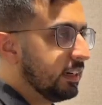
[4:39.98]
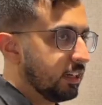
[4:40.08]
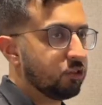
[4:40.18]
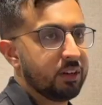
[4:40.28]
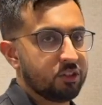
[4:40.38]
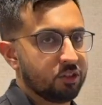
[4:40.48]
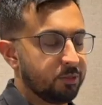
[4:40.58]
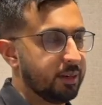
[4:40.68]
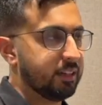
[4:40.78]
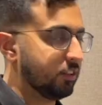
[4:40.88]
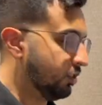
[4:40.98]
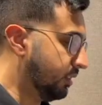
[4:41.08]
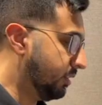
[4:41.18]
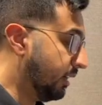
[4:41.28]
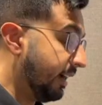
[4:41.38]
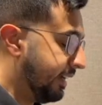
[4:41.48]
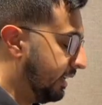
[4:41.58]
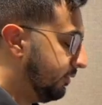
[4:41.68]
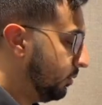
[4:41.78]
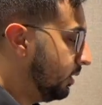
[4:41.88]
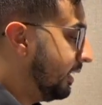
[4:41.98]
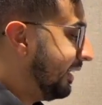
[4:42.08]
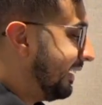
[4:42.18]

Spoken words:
likes range and domain at A level.